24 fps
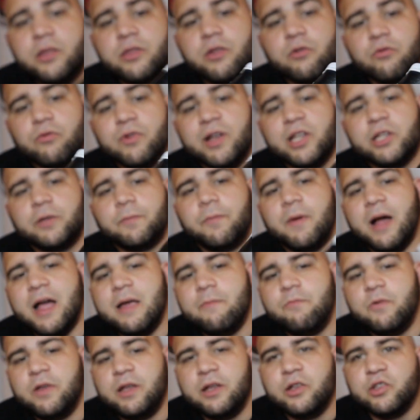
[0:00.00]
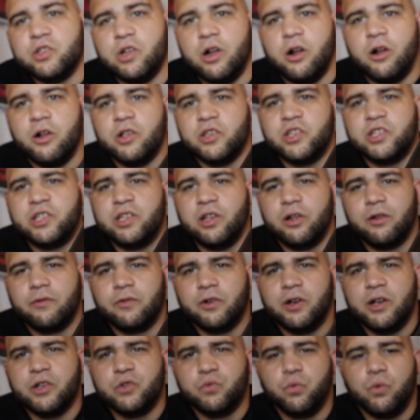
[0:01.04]
The wrist piping is all
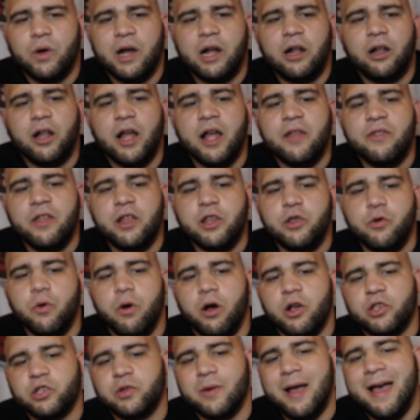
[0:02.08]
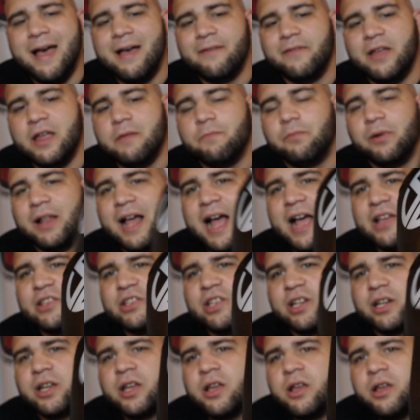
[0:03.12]
silver as well, and then you also have a
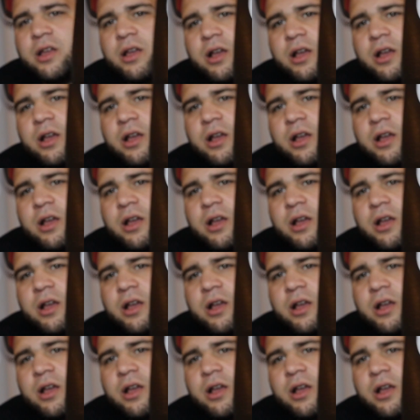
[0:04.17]
plastic